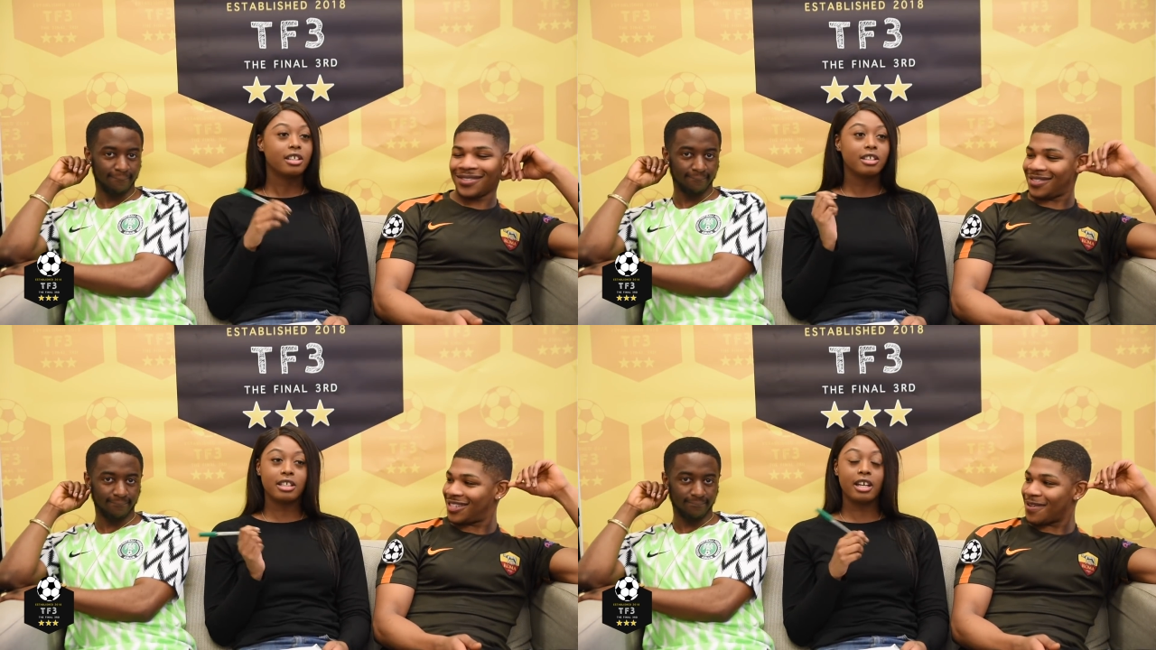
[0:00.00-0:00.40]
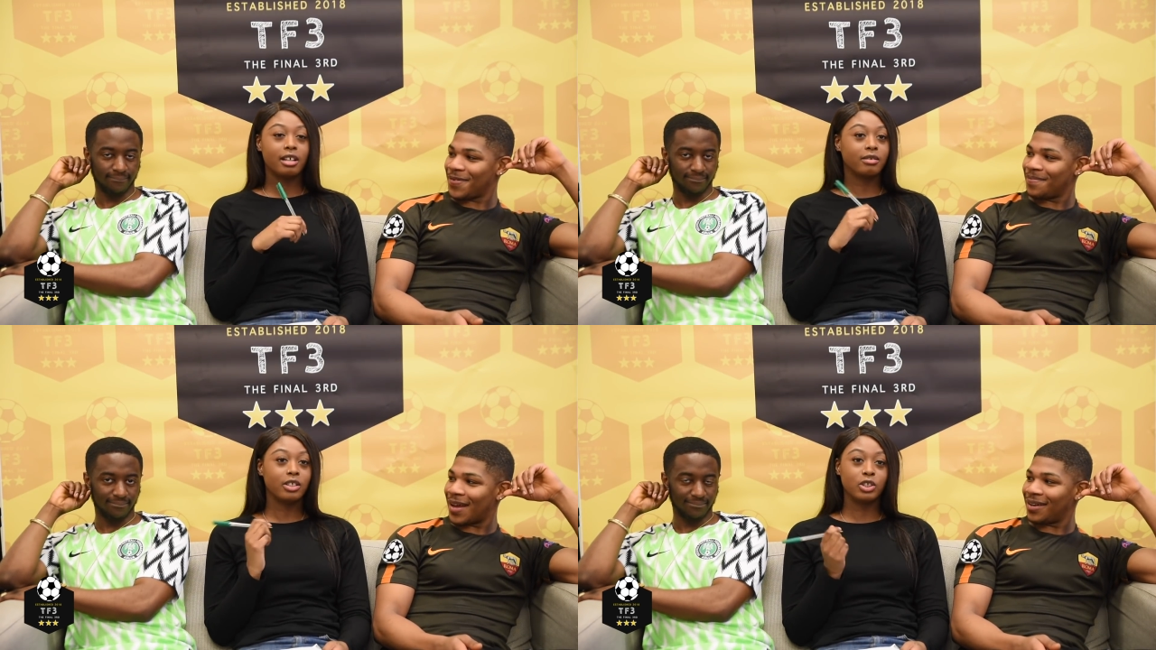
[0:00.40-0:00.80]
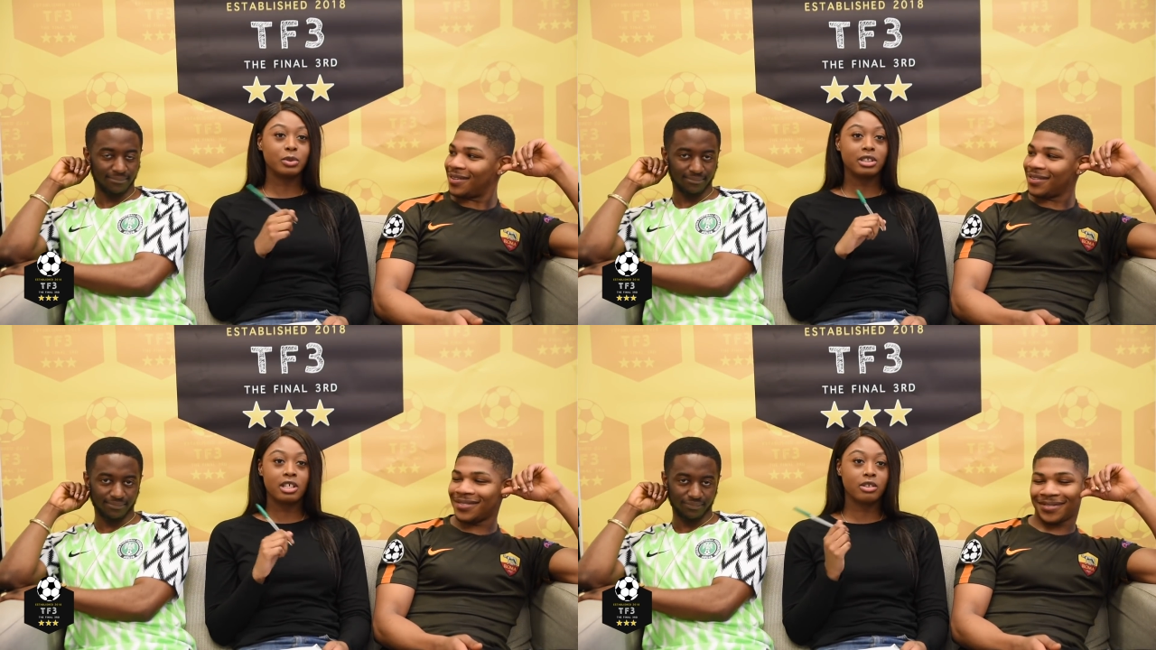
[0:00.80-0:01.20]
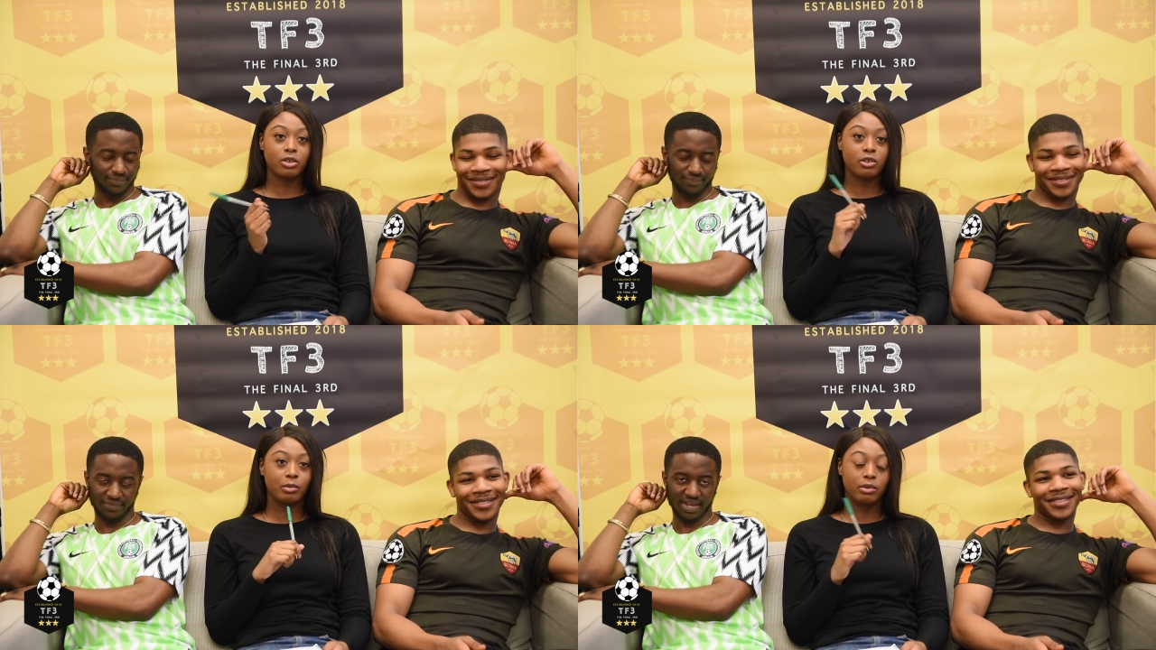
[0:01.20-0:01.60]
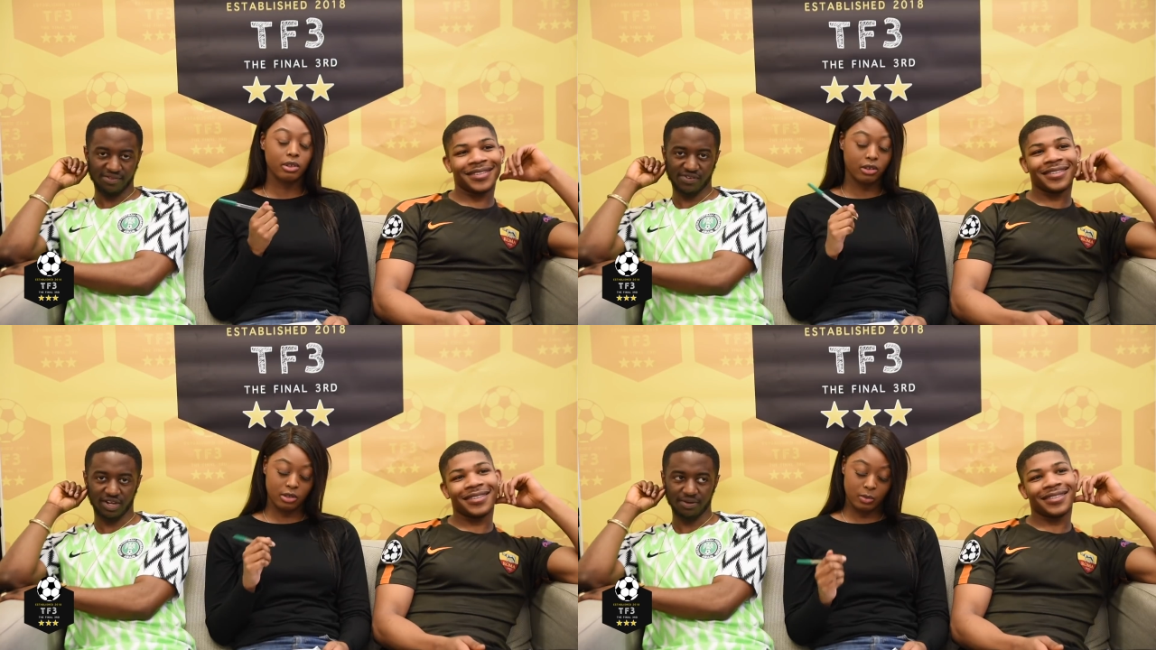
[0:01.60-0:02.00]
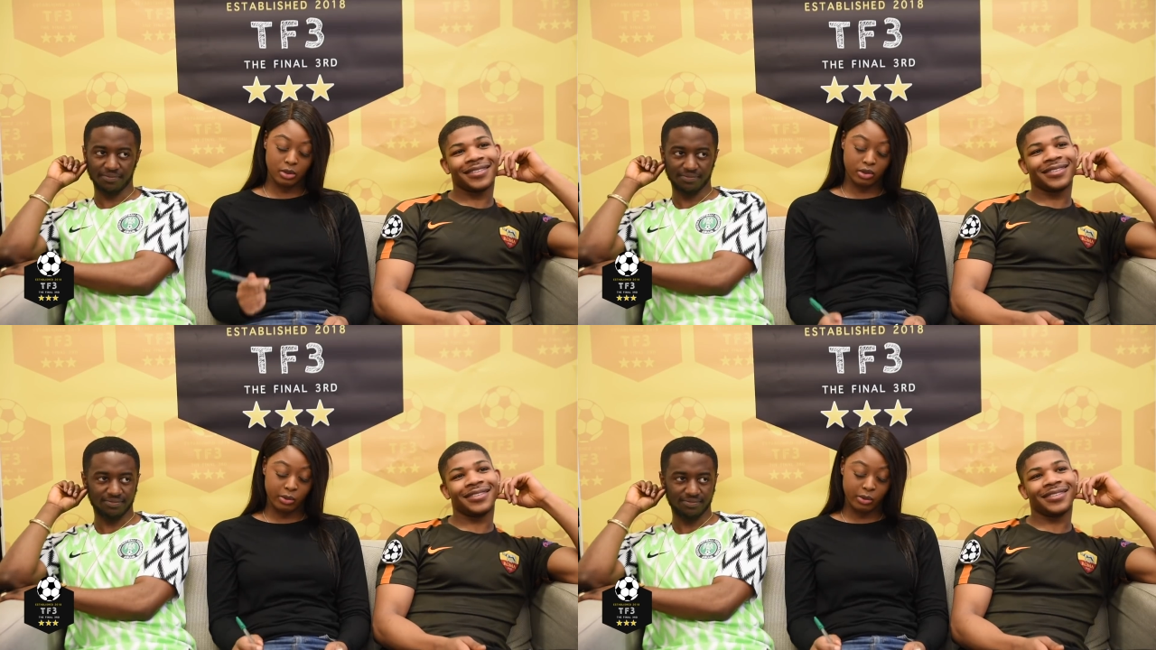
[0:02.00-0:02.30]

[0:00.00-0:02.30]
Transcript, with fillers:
Speaker 1: Shame, yeah, man. always saying Tottenham. No, fuck them.